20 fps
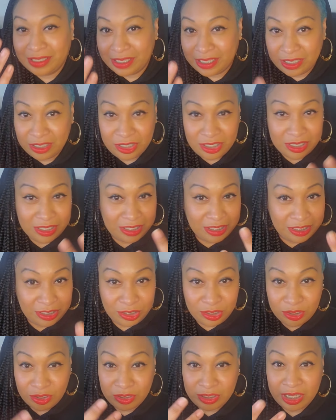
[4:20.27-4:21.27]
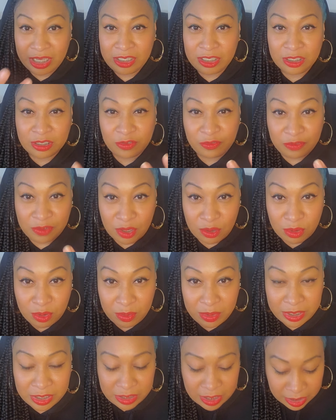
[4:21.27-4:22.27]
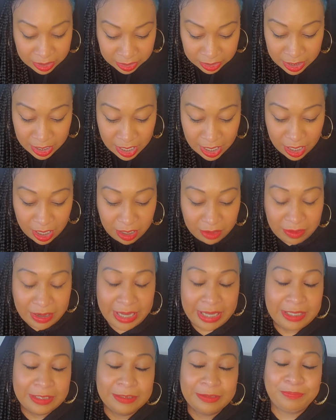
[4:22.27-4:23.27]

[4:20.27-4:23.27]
It's just you know they just flow with one another. All right